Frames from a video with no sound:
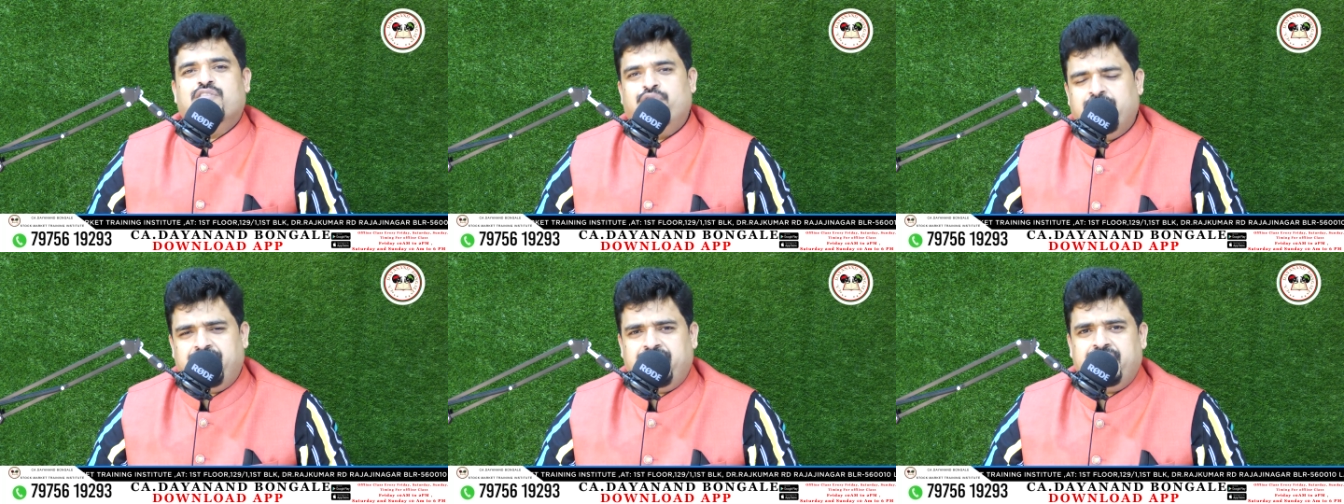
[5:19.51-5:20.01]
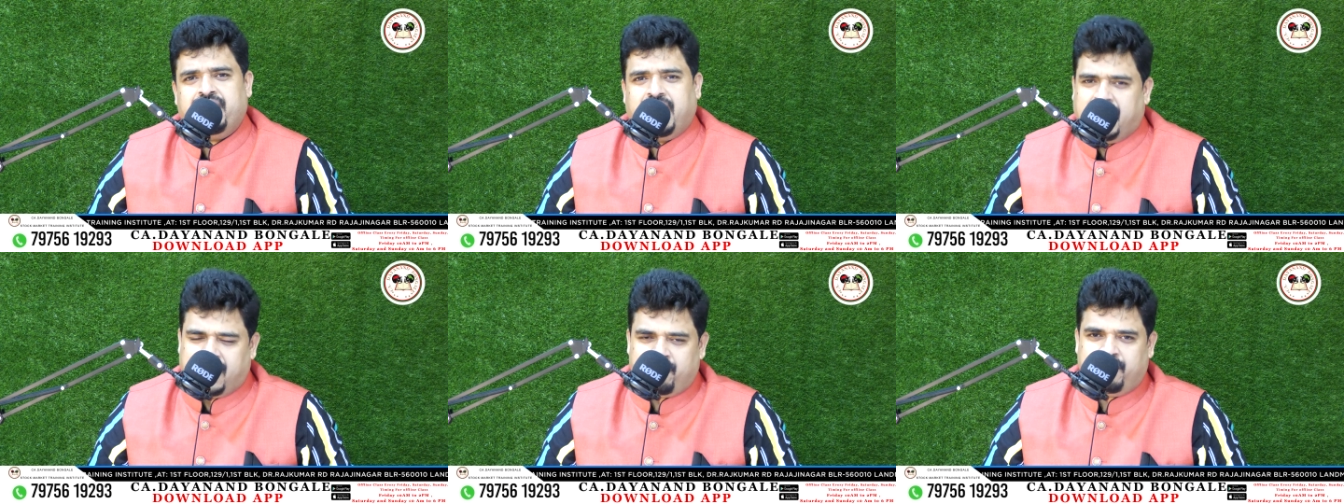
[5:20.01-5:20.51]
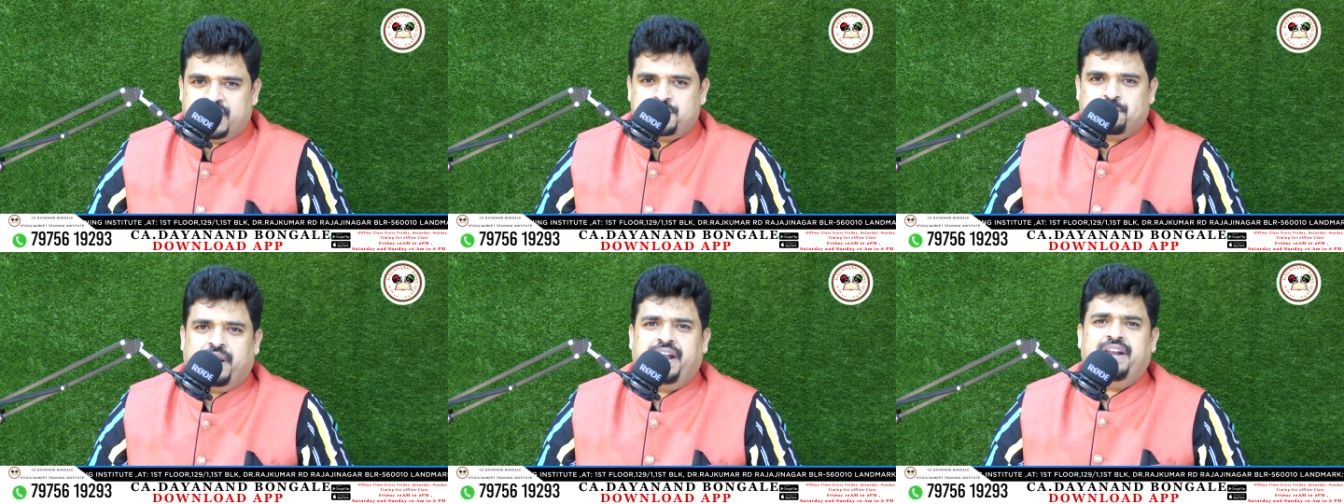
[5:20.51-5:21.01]
wherein I have
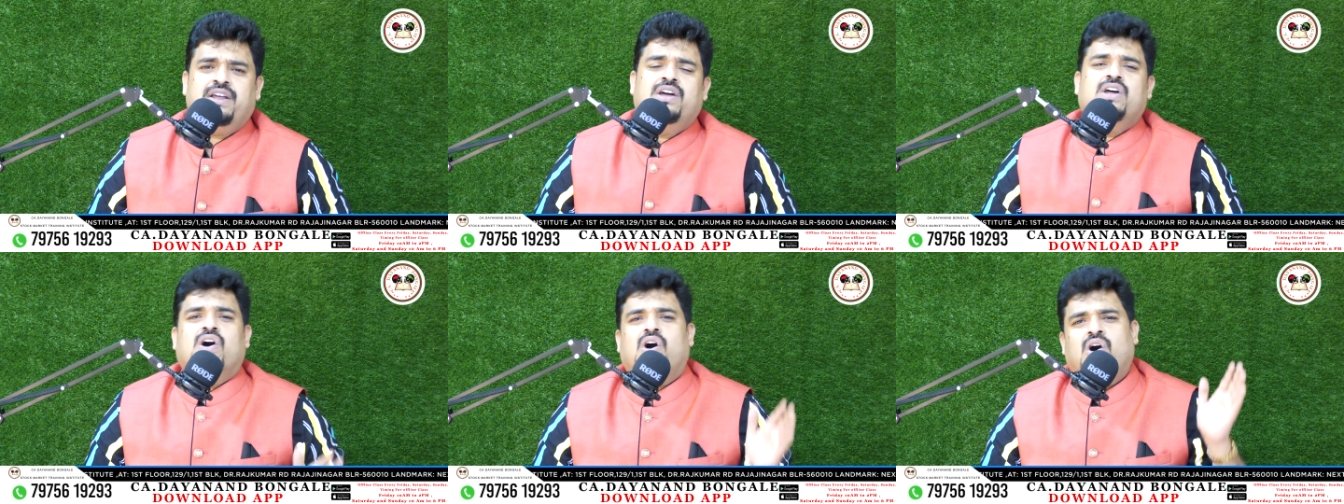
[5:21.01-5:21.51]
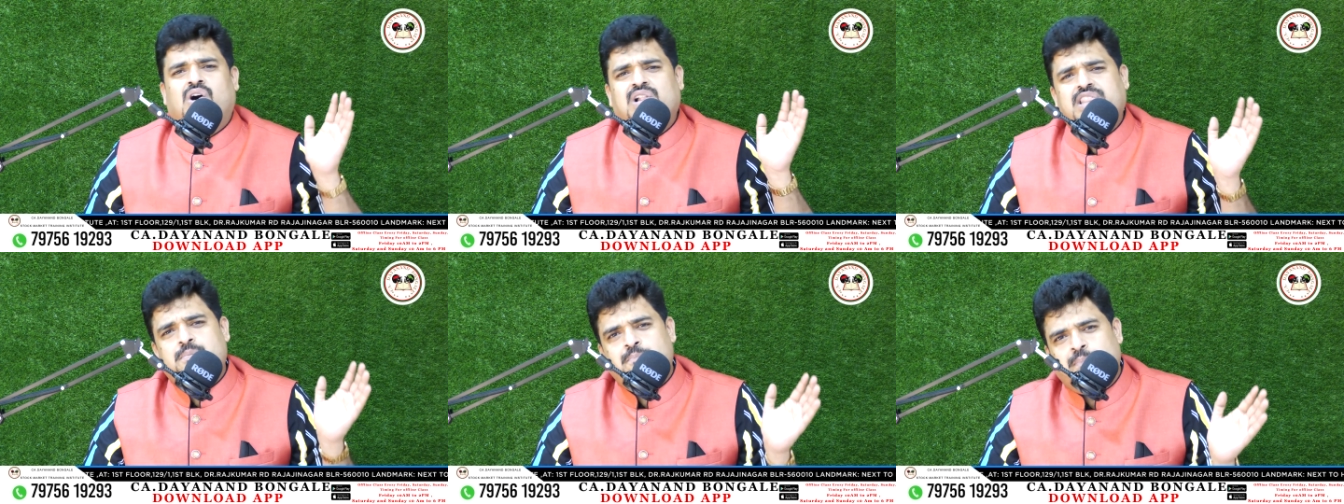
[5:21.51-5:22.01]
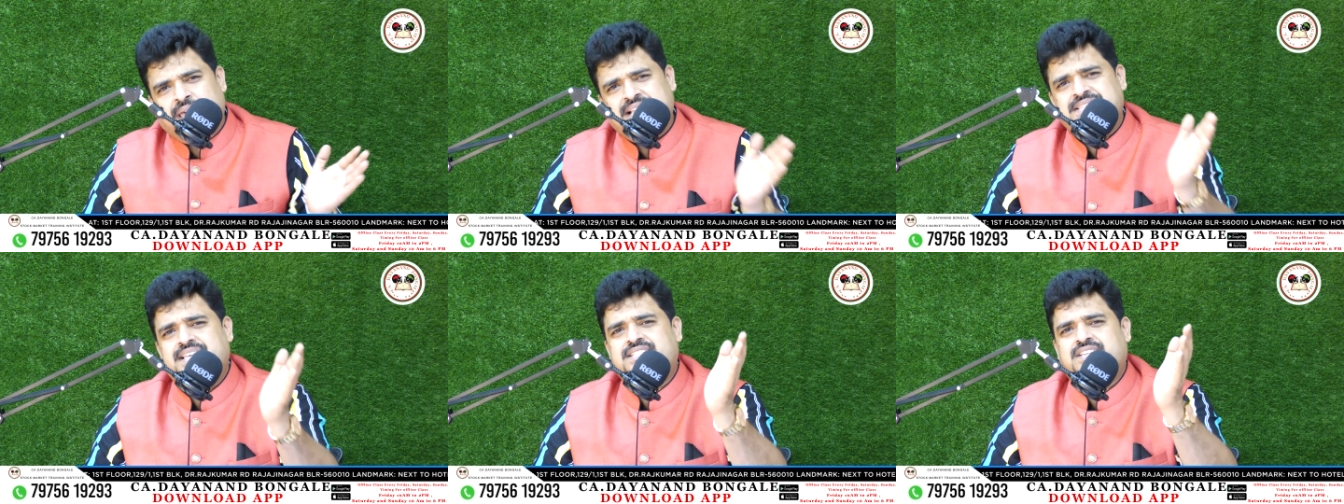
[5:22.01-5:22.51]
explained all the
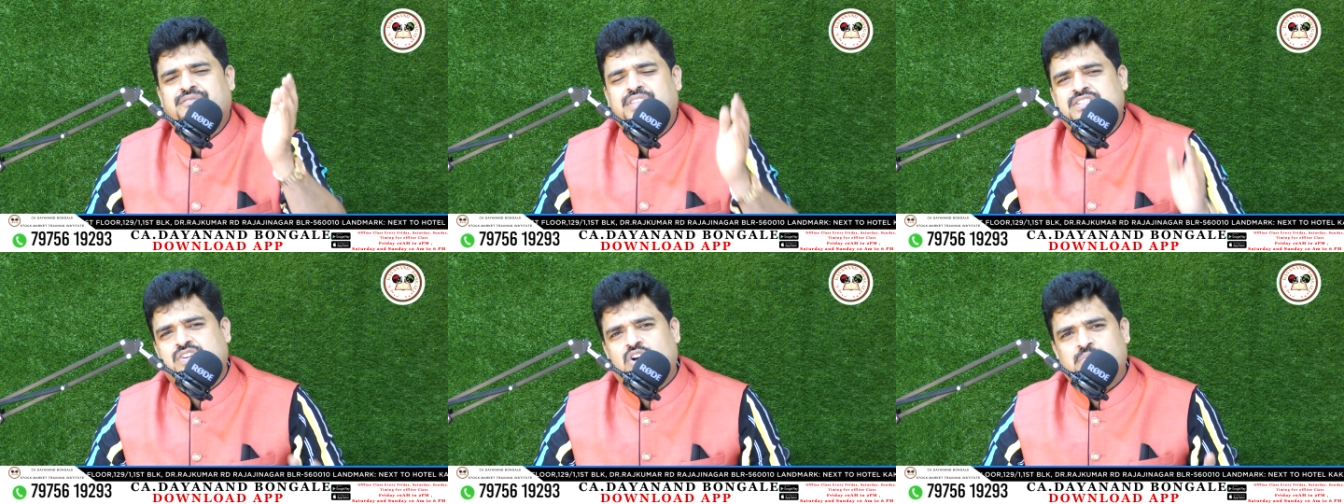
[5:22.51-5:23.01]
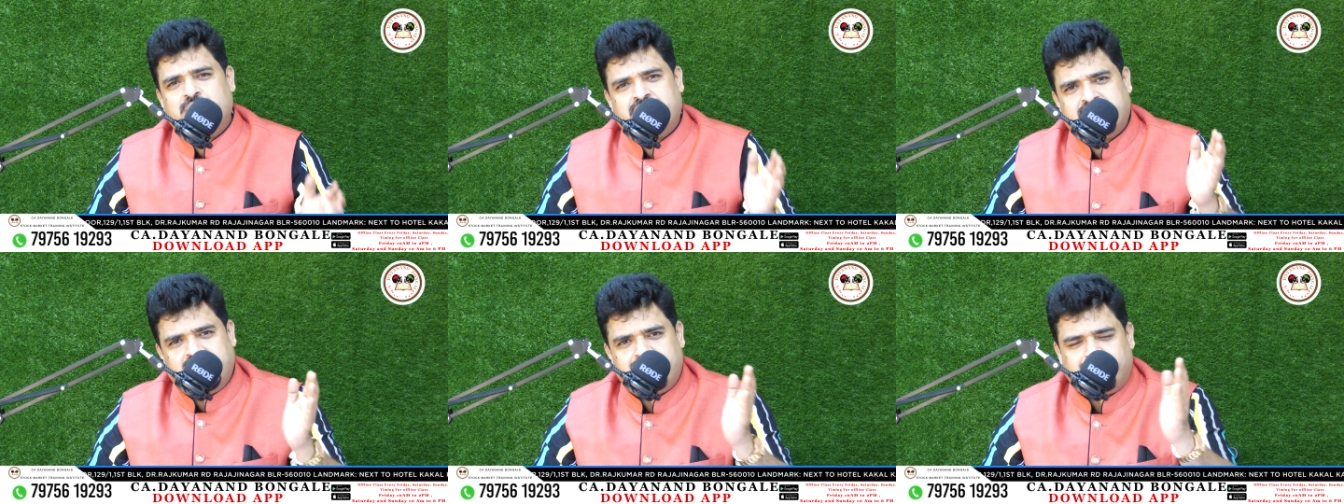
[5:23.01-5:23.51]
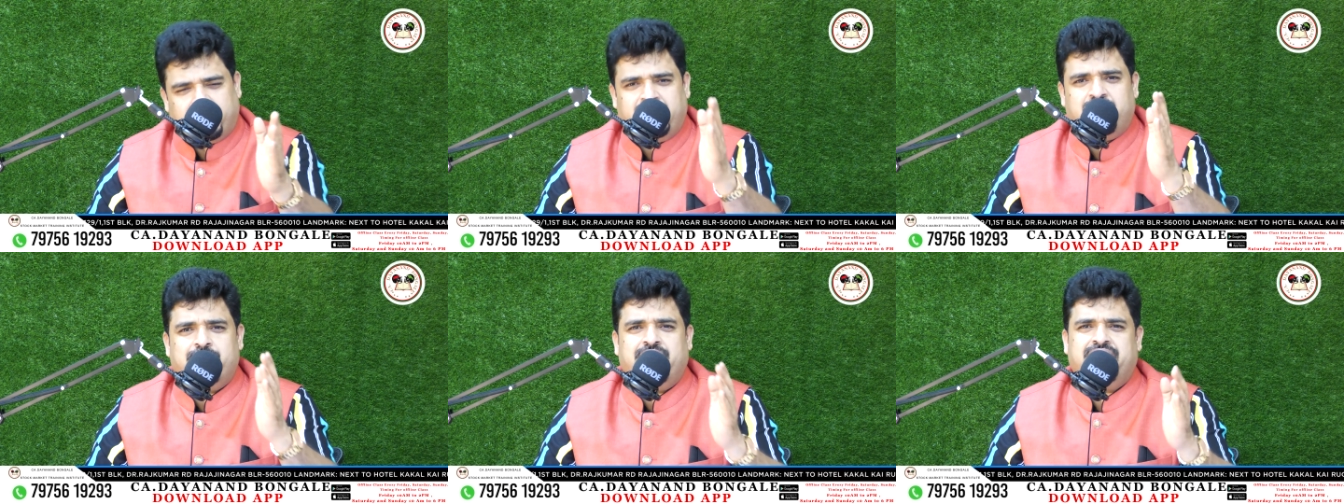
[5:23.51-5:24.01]
basics of the stock market,
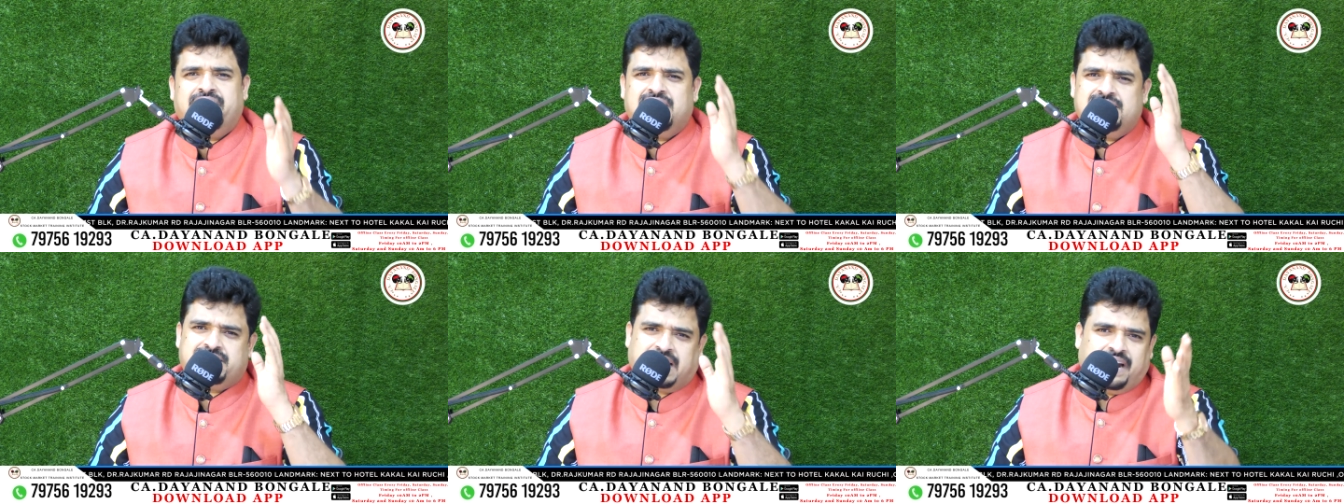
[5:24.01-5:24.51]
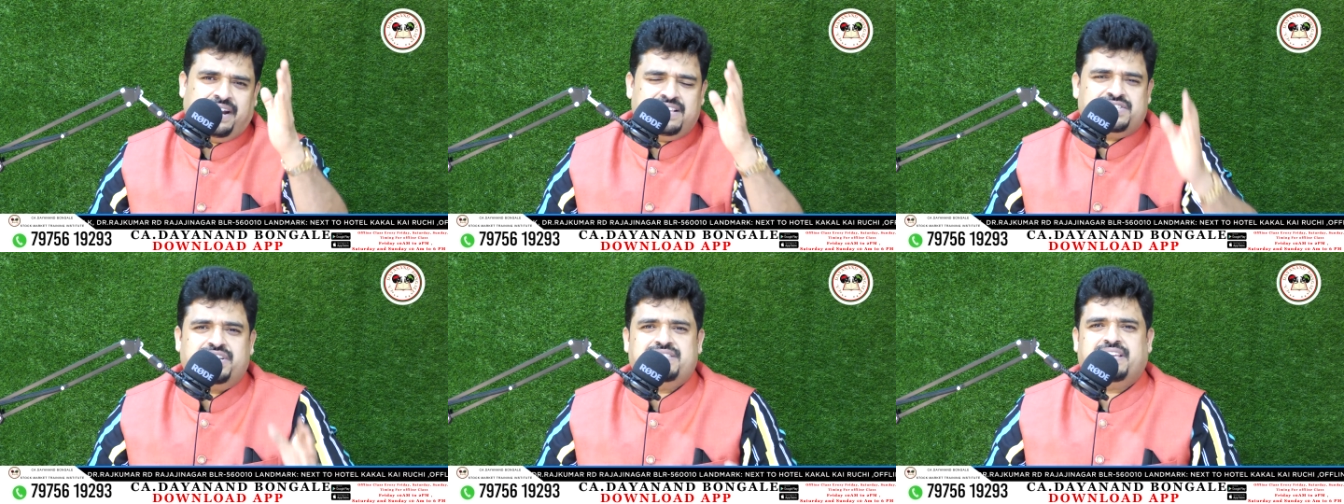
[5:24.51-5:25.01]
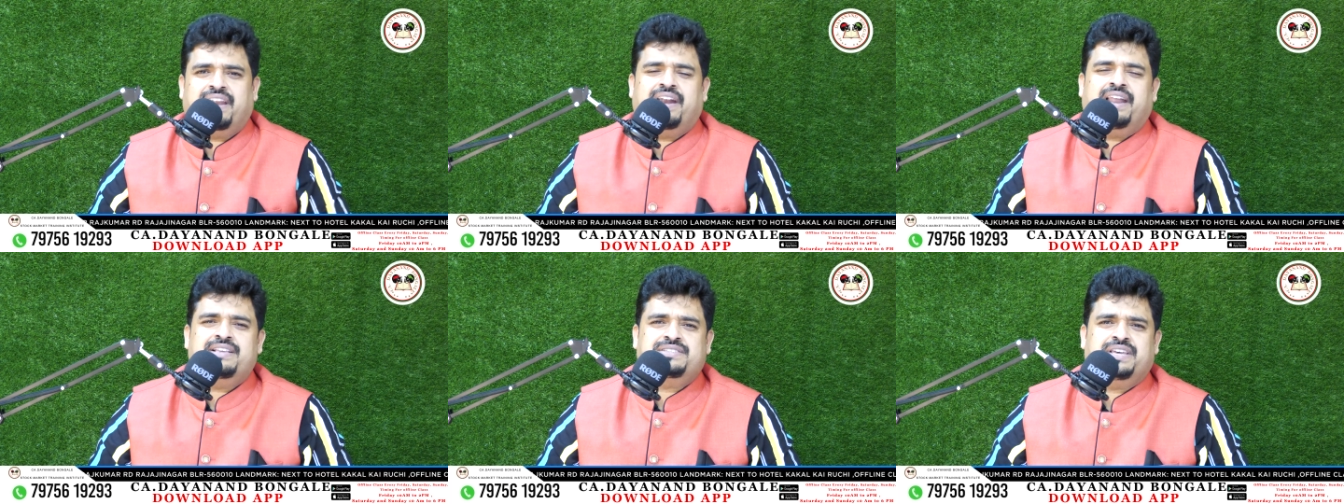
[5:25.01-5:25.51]
fundamentals, candlesticks
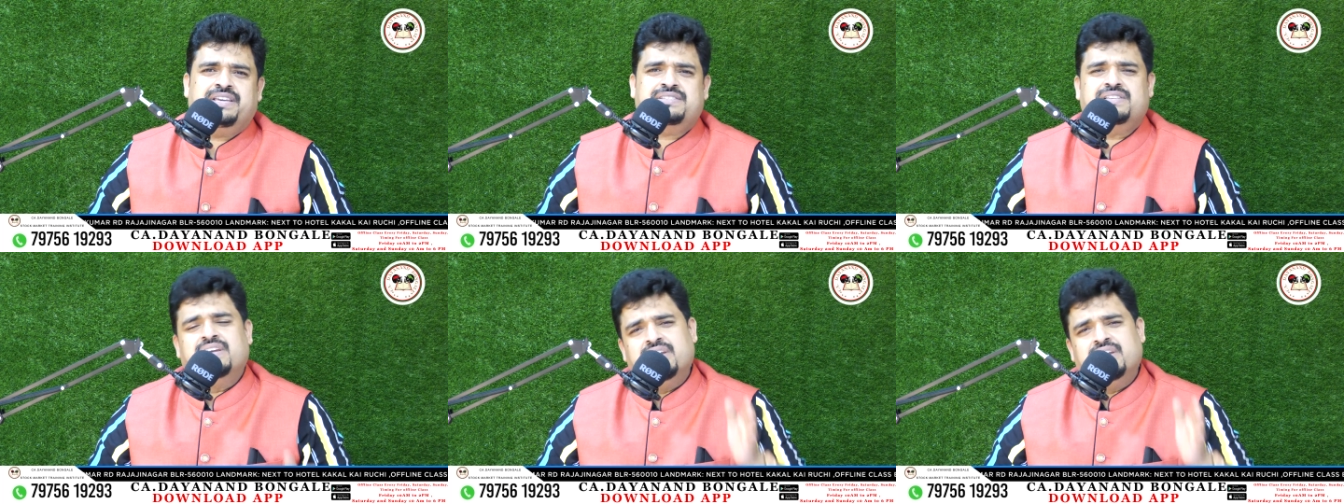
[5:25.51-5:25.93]
analysis,